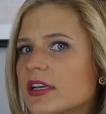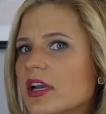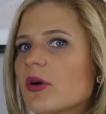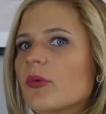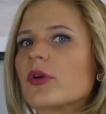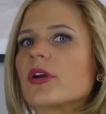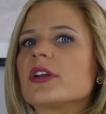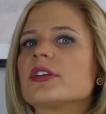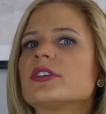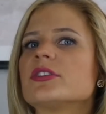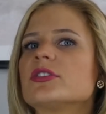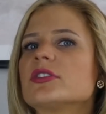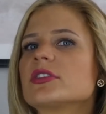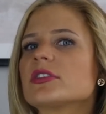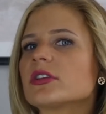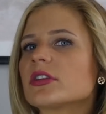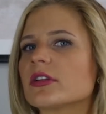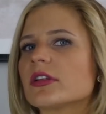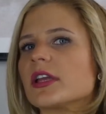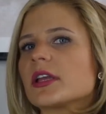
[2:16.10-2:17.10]
And I want it to
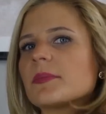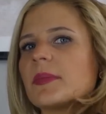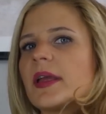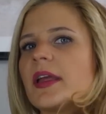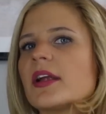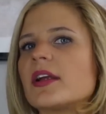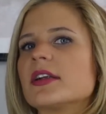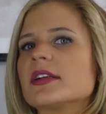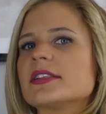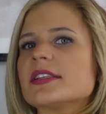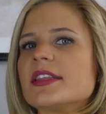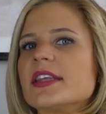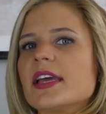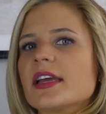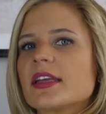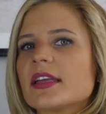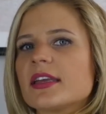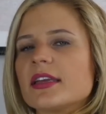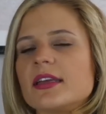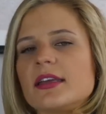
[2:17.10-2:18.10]
just look like my hair is
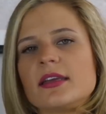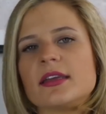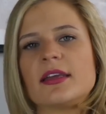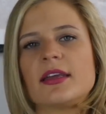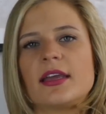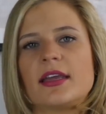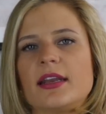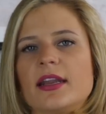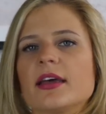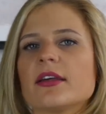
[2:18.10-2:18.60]
thick and